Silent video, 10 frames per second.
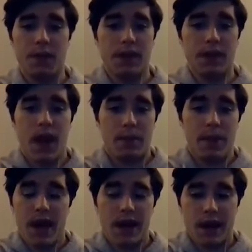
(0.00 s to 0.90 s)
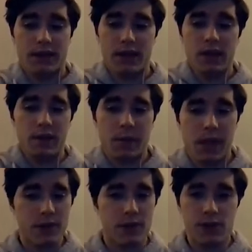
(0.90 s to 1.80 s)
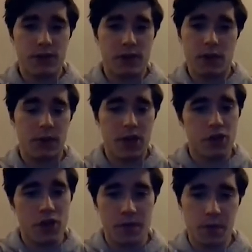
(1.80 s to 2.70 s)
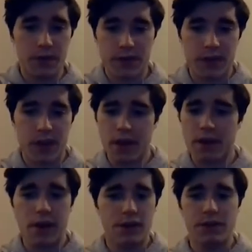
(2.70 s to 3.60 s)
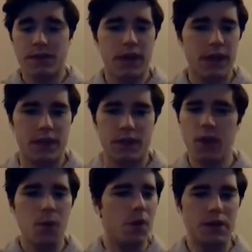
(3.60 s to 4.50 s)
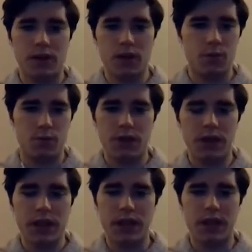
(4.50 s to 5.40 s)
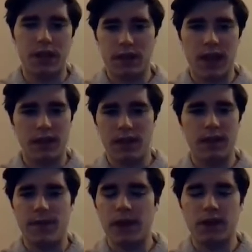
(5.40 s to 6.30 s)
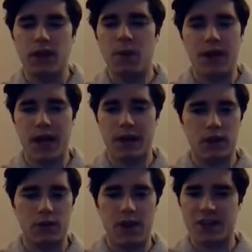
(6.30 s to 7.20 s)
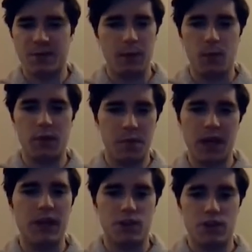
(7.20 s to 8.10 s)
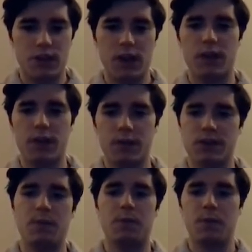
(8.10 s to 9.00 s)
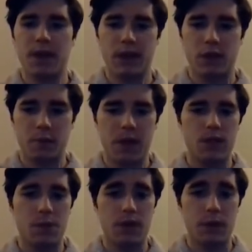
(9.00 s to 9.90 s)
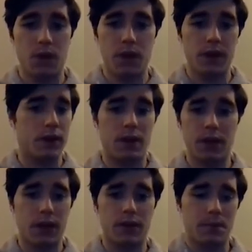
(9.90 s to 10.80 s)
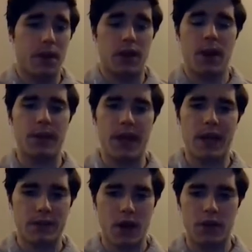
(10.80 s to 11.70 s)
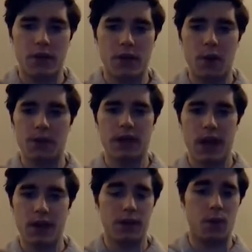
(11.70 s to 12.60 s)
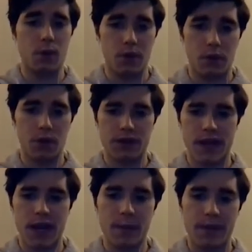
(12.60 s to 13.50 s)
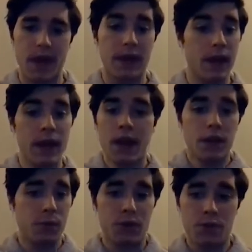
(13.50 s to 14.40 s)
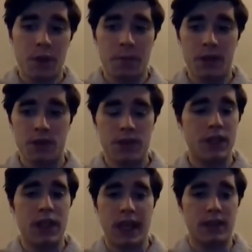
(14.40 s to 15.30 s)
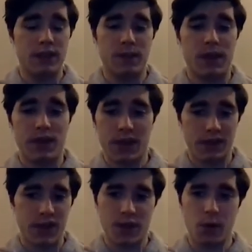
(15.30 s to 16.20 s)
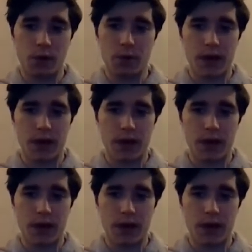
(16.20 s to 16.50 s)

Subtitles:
not a bad idea of a pitch. It's just the location of it wasn't there. It just felt like no one could really, it felt like no one had a good grasp on one pitch. Someone would make a good pitch with the one, like Montgomery had his cutter going and nailed the corner one time. And then 3 straight pitches, he can't seem to get the inside corner with